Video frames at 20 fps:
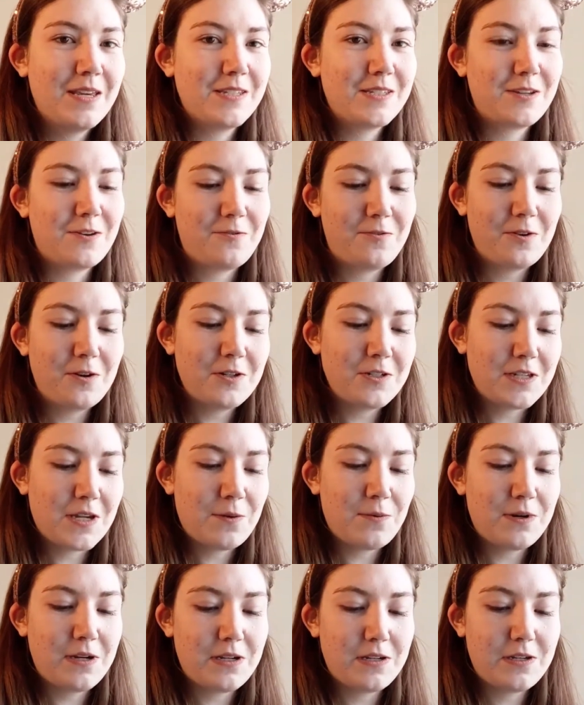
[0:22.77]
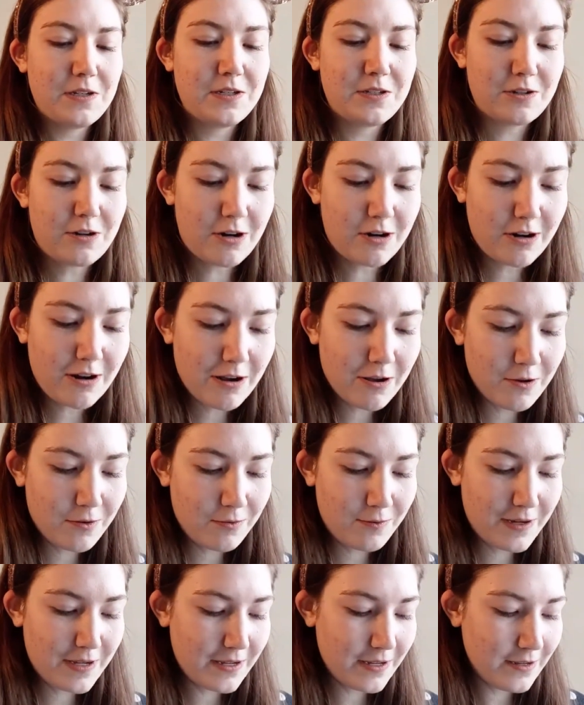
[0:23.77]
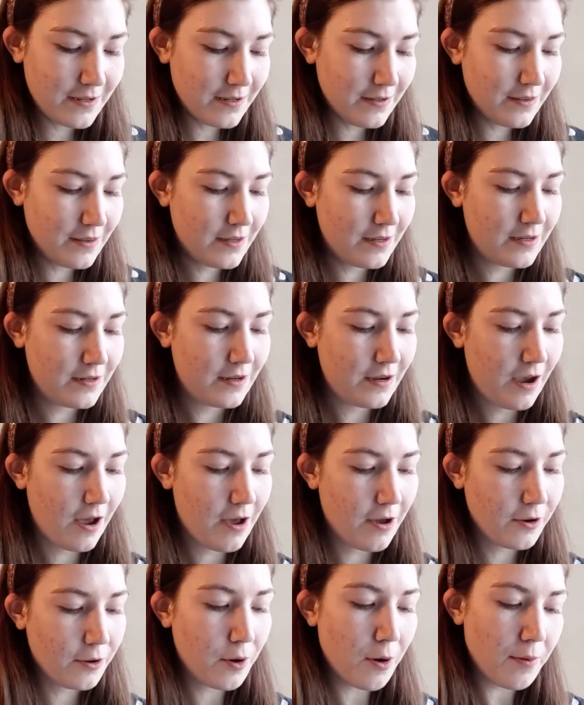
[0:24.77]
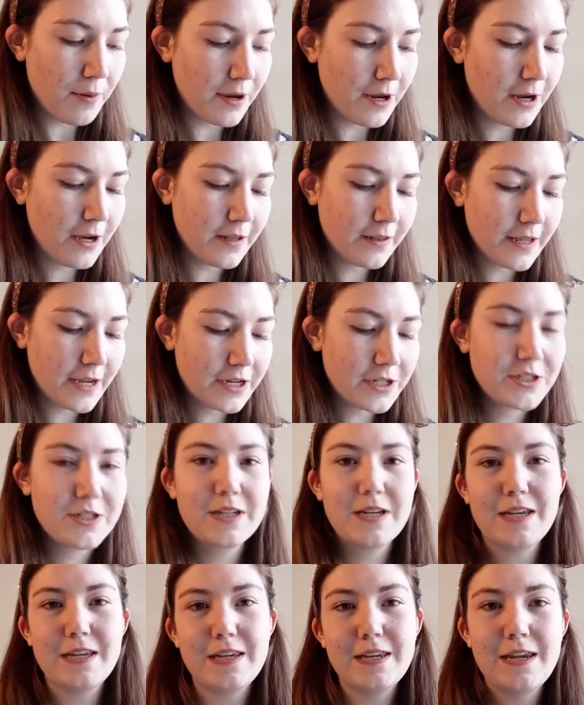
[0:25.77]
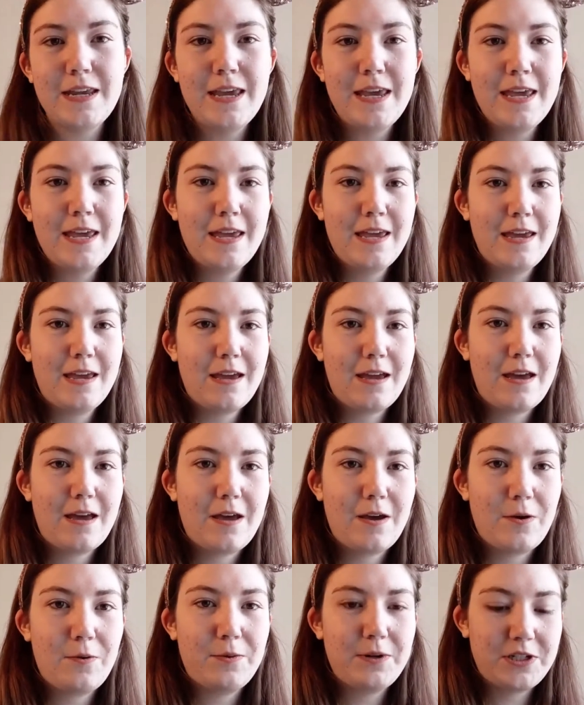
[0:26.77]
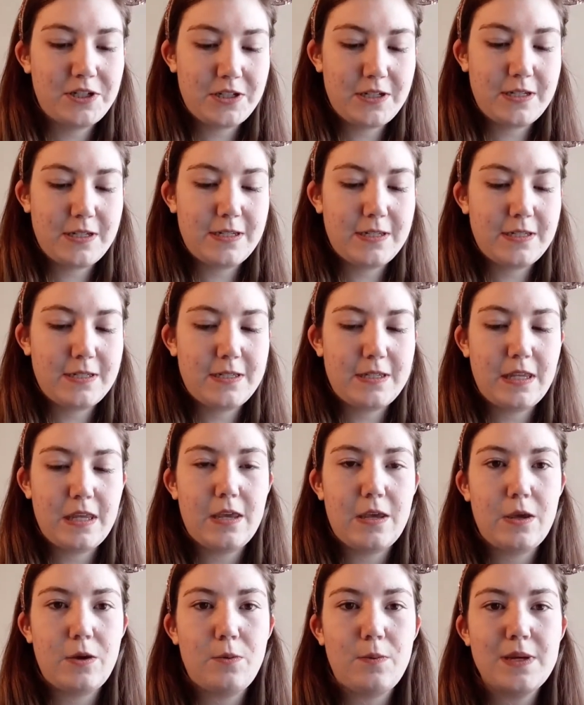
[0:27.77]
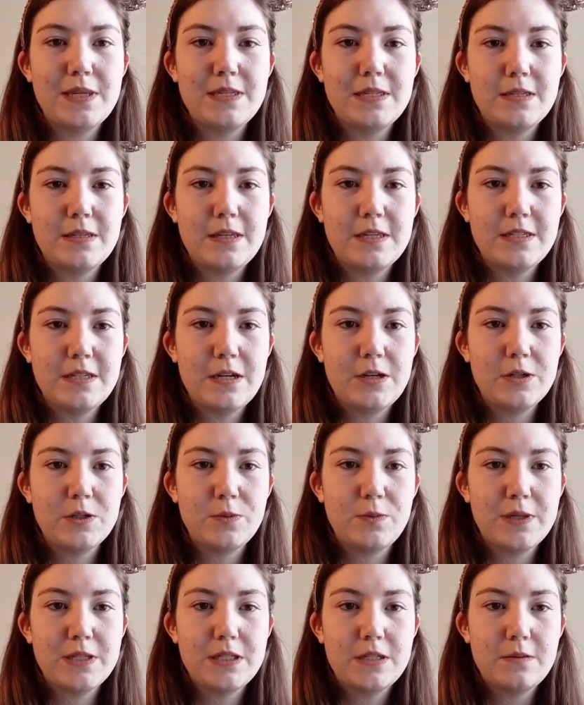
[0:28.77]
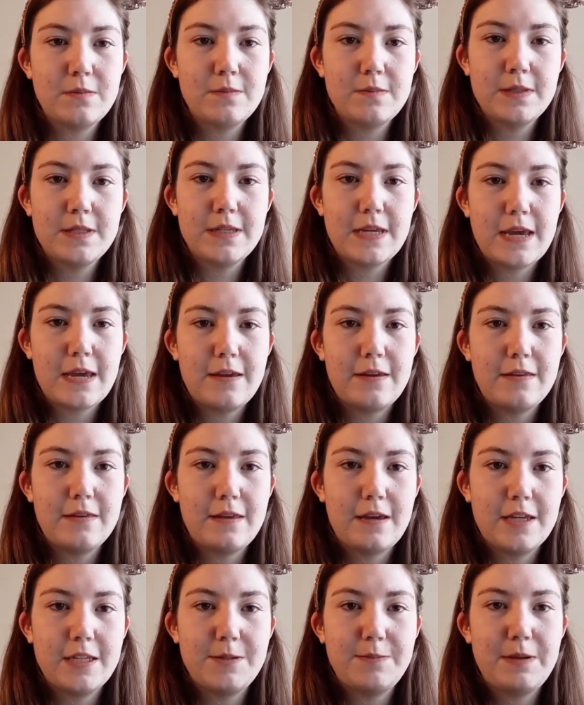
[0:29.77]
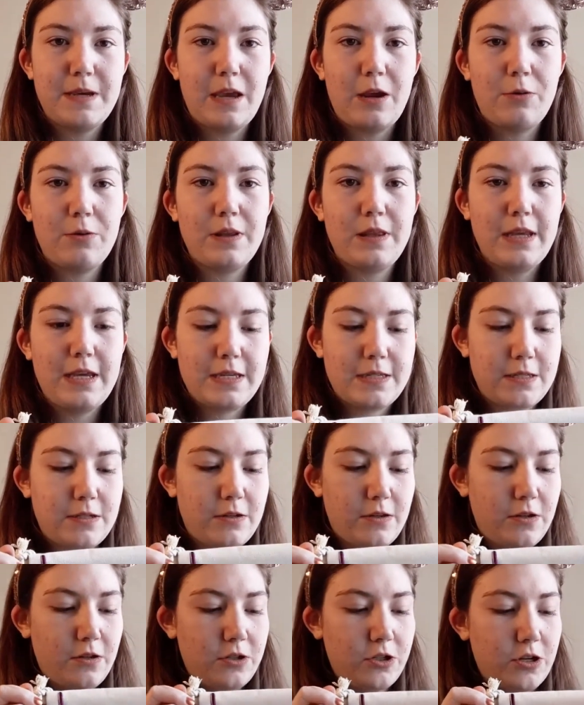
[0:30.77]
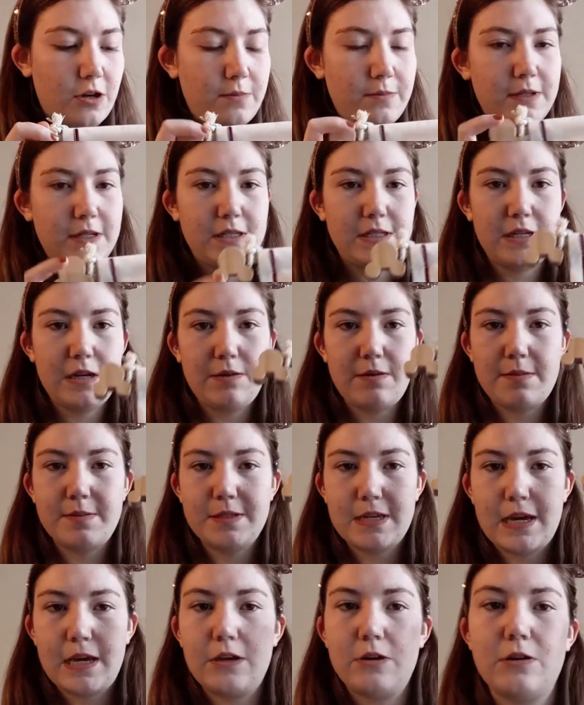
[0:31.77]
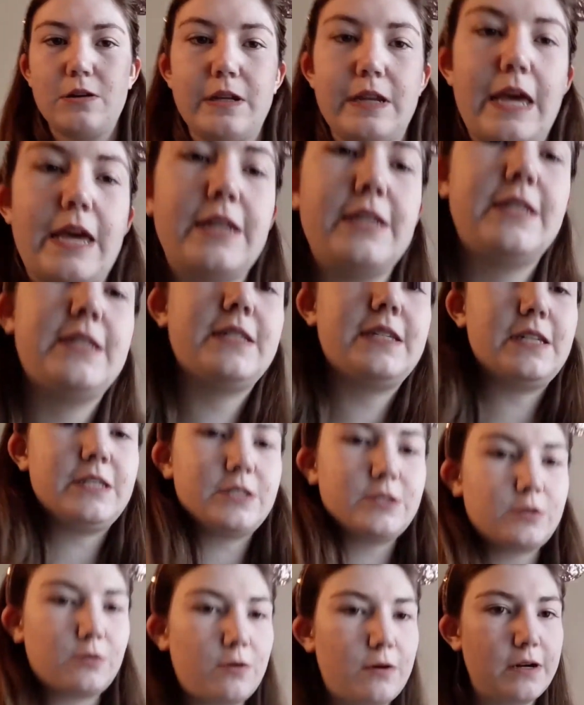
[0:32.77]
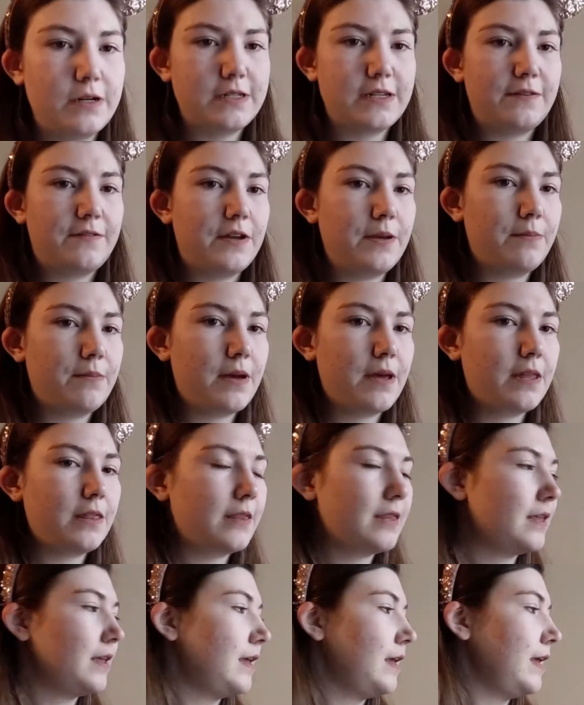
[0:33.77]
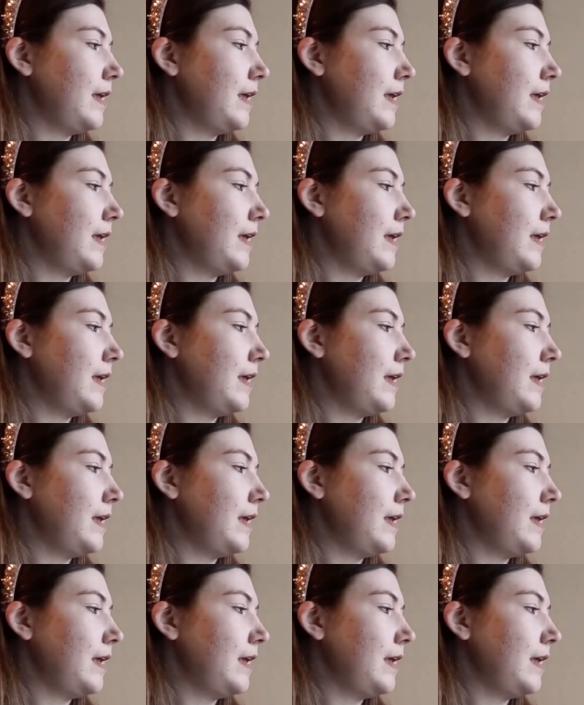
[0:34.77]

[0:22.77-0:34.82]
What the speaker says: So first I wanted to start out with a growing collection, which is this year's Wisdom set that's being released on the Shop Disney website or in that Disney stores every month.